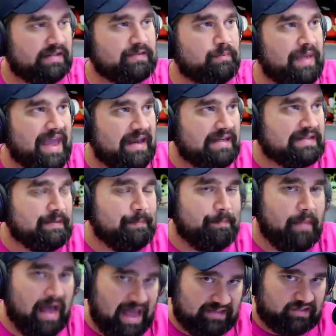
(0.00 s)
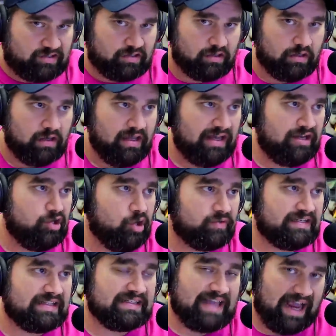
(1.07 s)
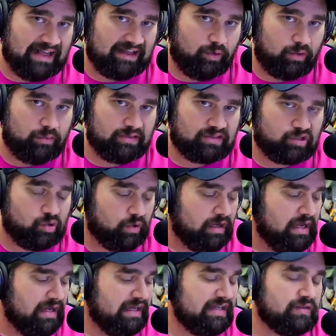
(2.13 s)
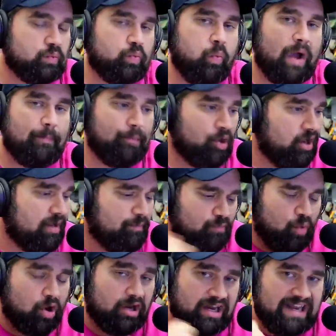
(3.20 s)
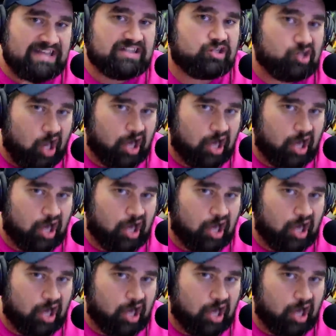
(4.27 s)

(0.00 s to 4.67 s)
This man is a monster, and he knows exactly what he was doing. He's what put it working his